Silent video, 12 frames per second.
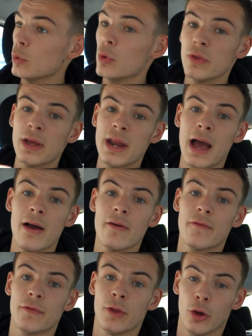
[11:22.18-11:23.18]
We'll then
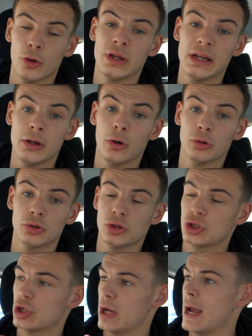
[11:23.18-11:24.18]
have the hoodie
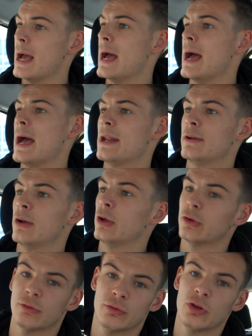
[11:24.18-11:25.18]
launch and
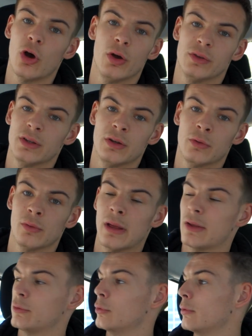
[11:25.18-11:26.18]
like sizing and all
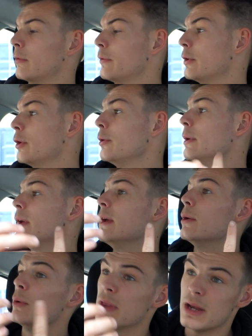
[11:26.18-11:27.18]
that sort of review.
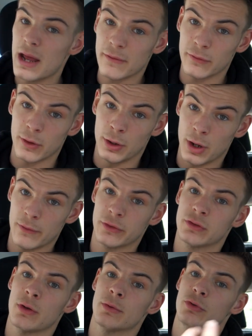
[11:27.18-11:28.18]
We'll then have another
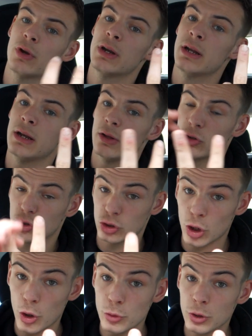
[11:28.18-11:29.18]
Summer Shredding,
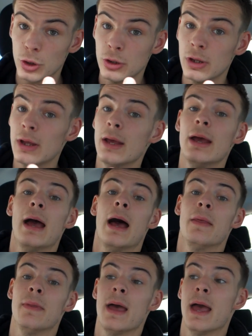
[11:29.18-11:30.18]
Snowdon,
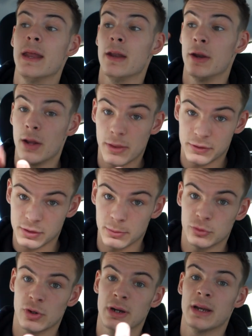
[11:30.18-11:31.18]
and then another
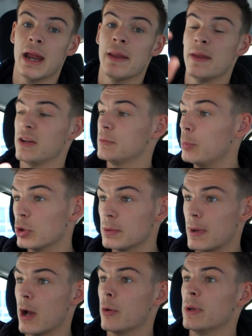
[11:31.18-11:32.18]
Summer Shredding, and then it's Body
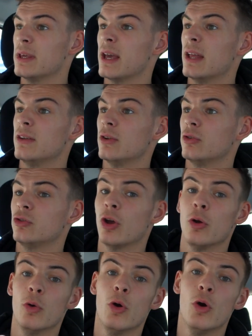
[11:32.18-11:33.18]
Power weekend. So